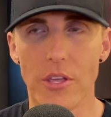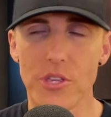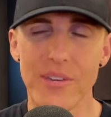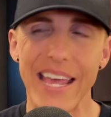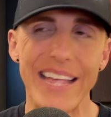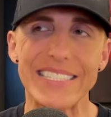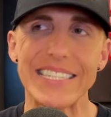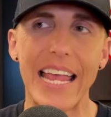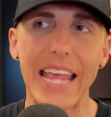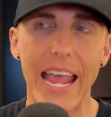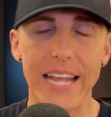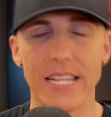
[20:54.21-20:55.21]
You can't
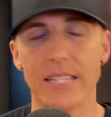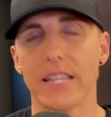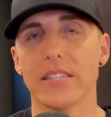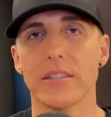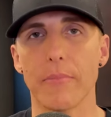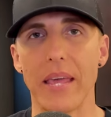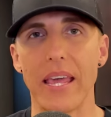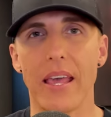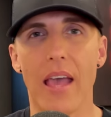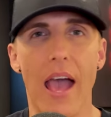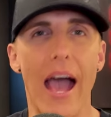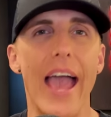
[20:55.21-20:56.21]
say anything to me
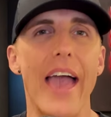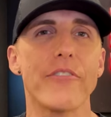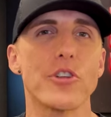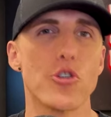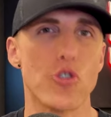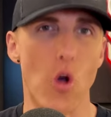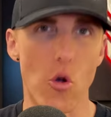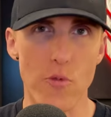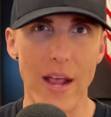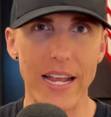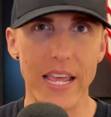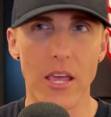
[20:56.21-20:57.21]
I haven't heard
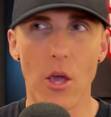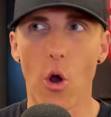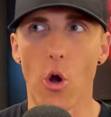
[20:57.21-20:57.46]
already